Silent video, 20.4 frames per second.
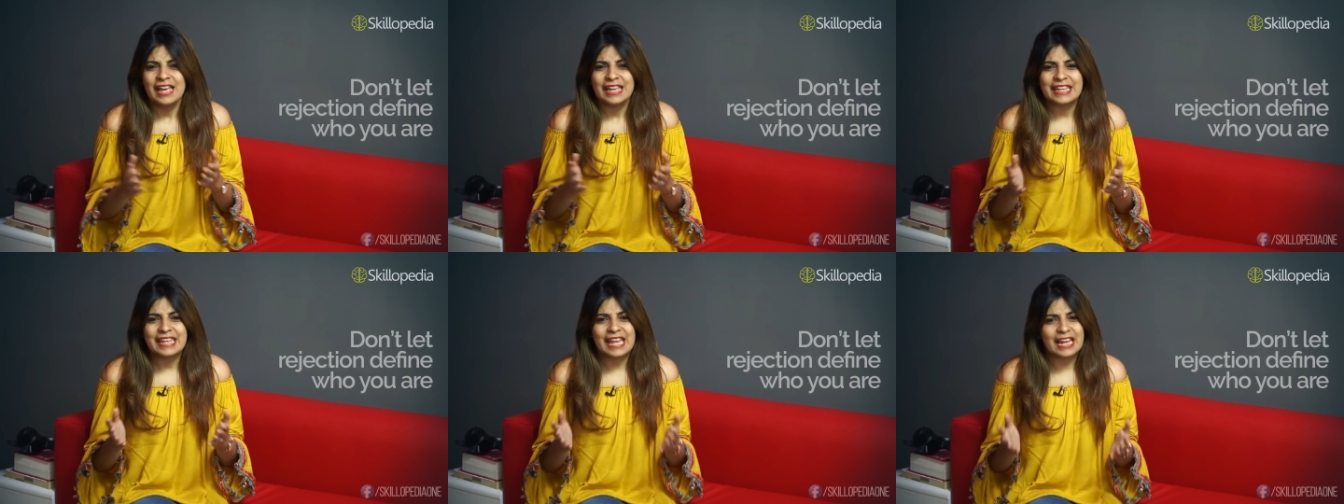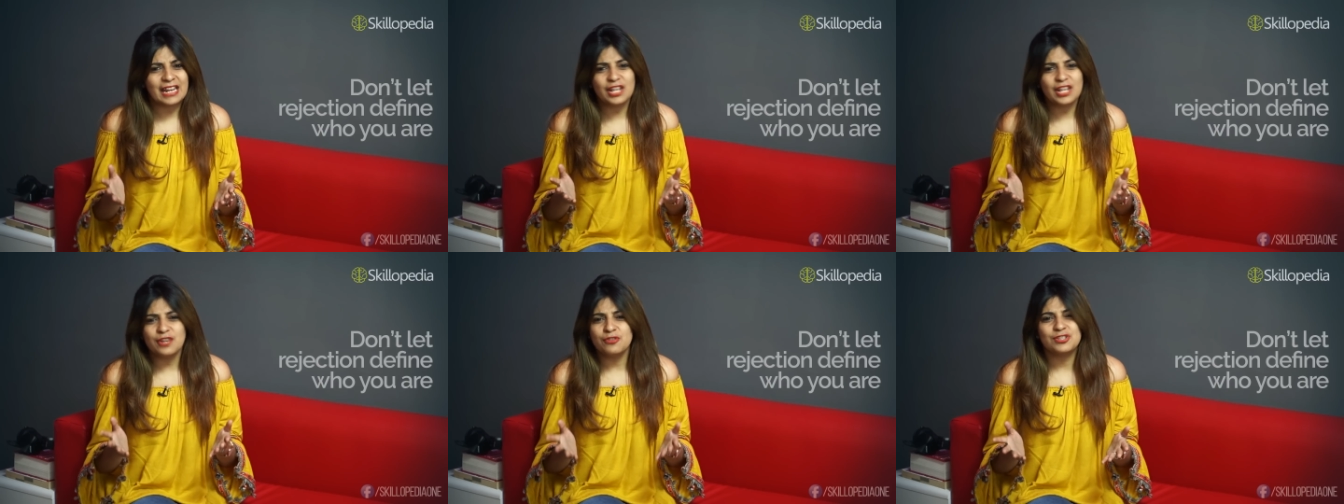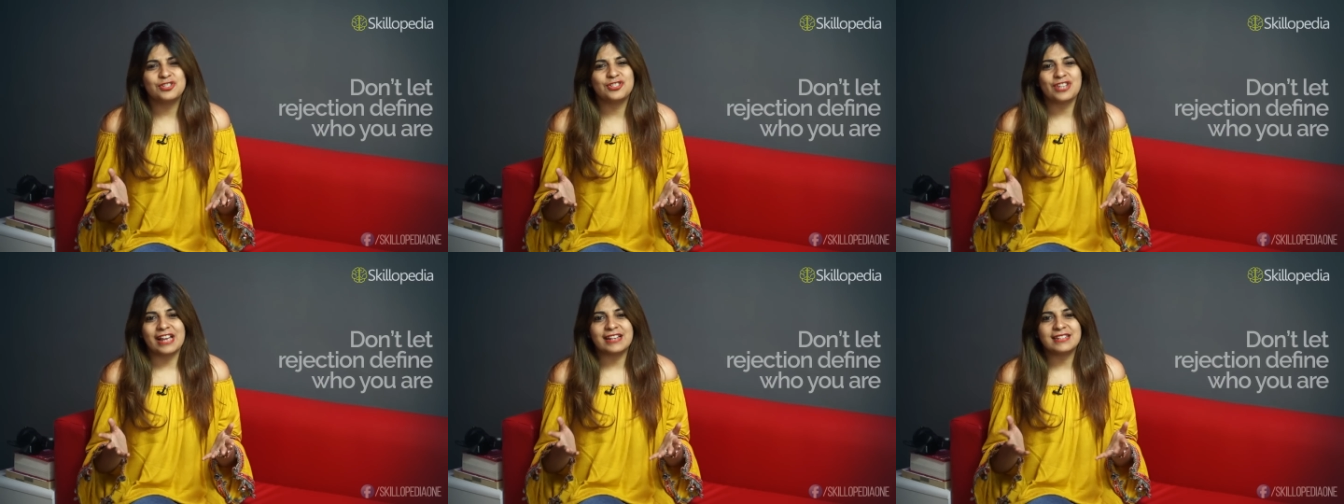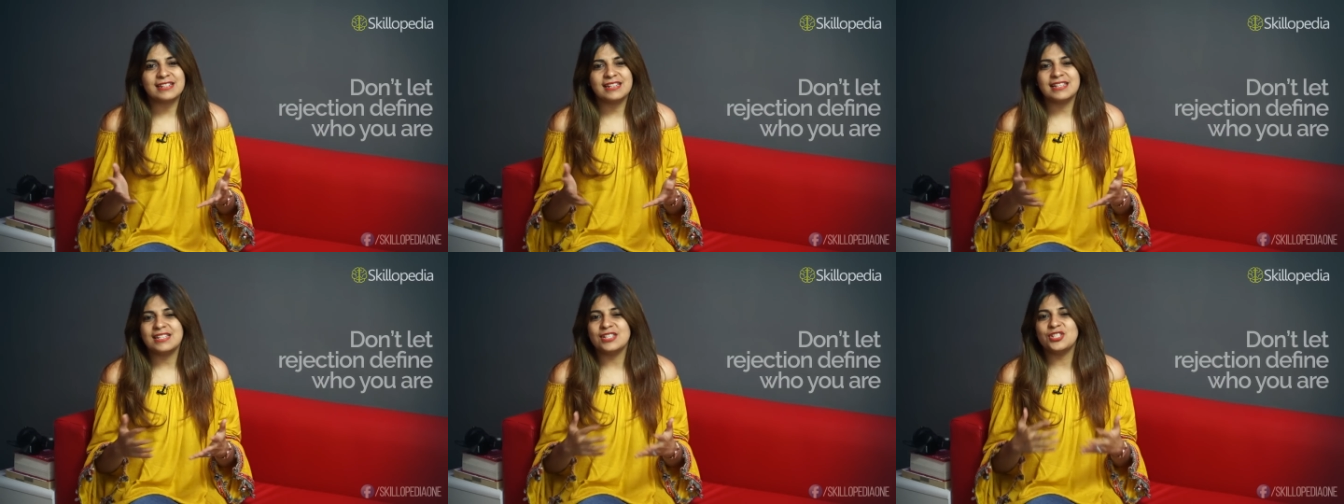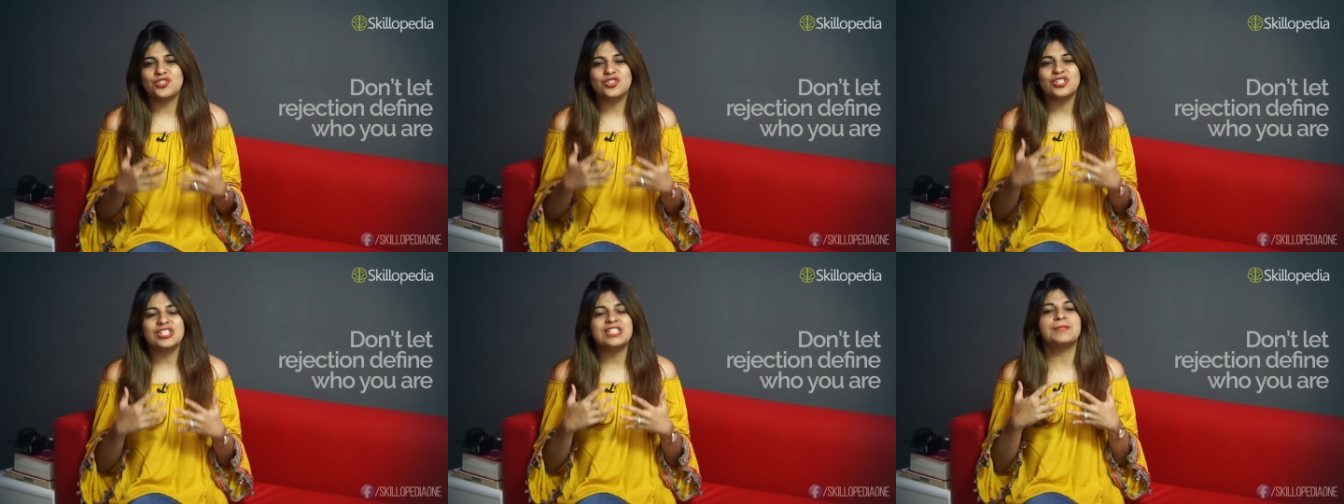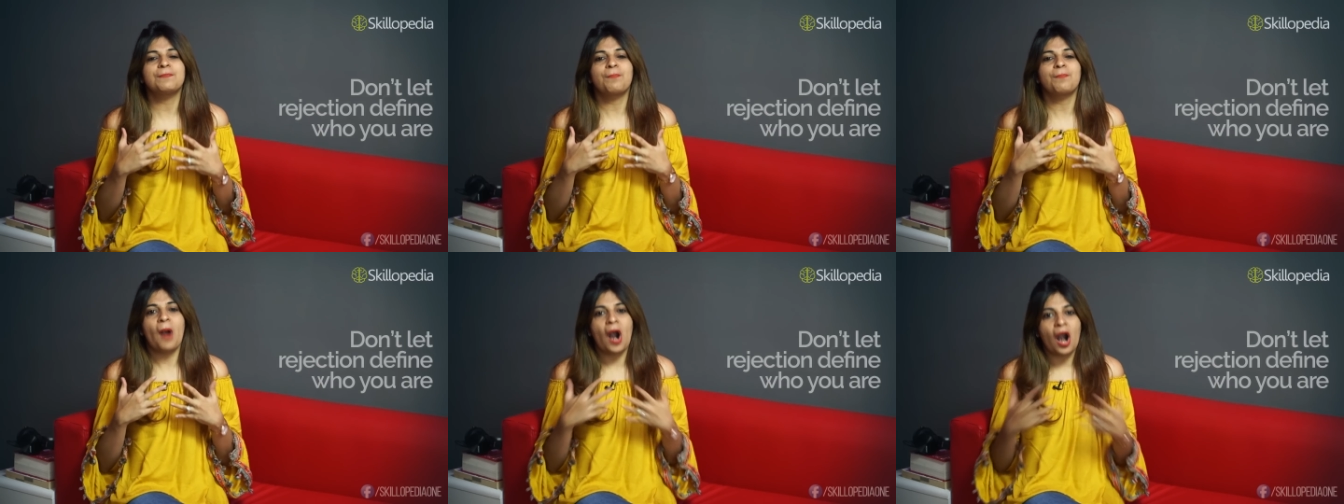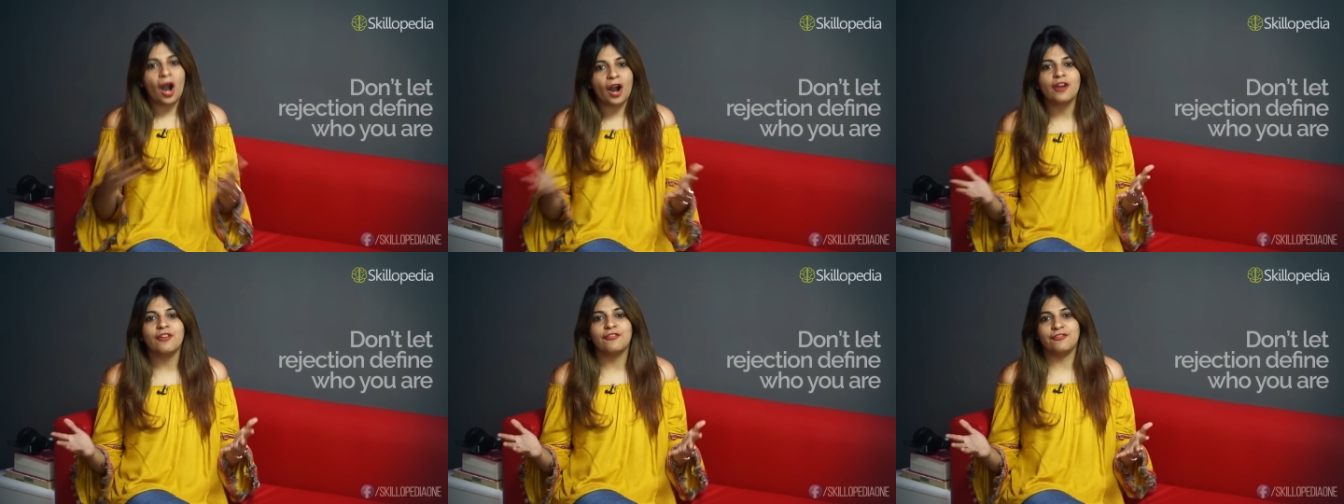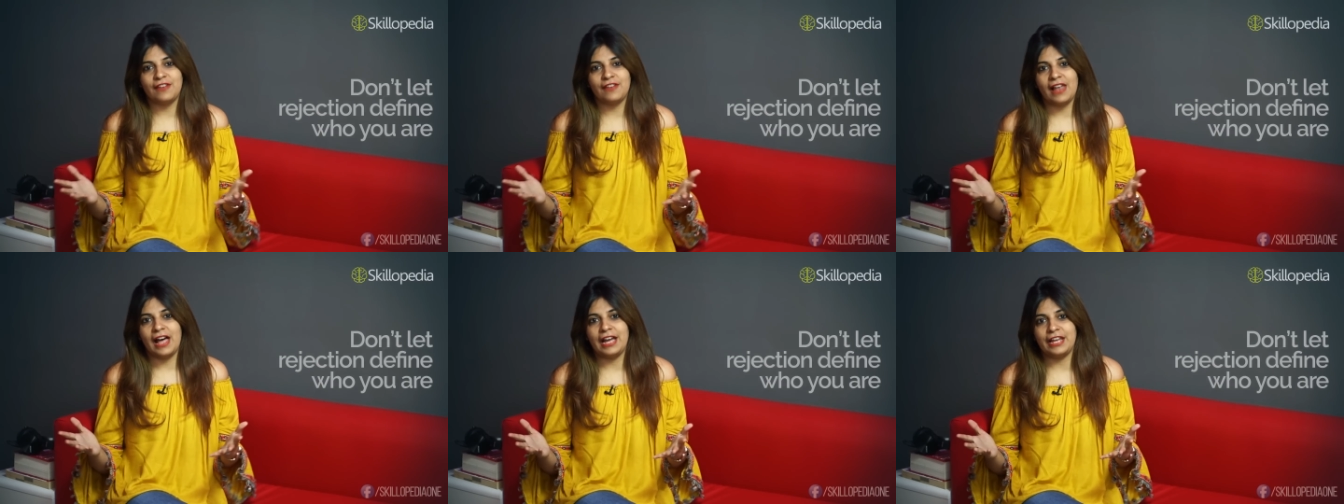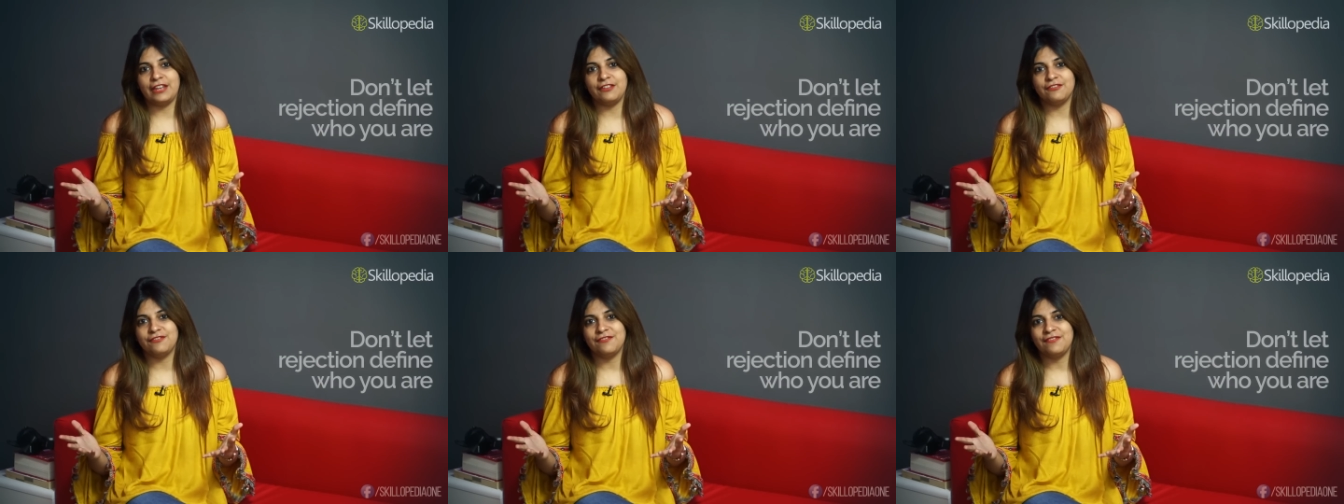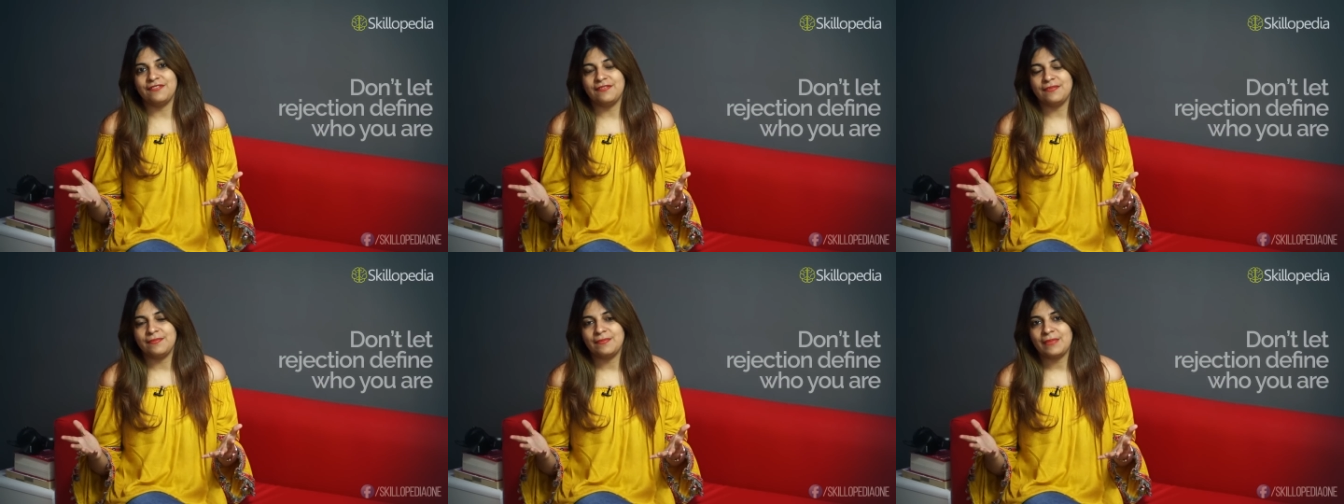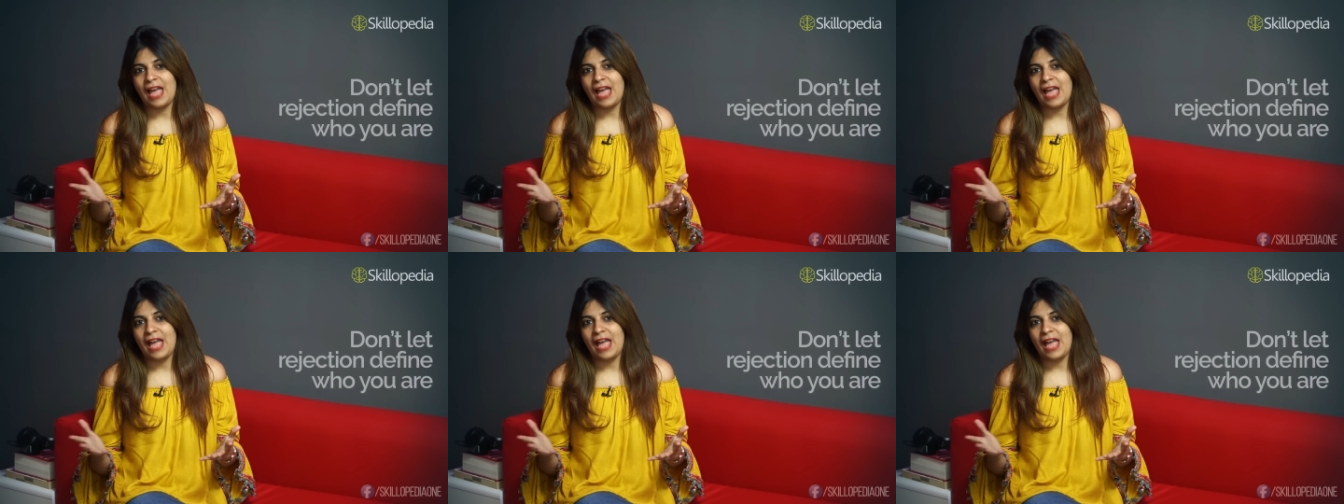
Getting rejected is just part of life,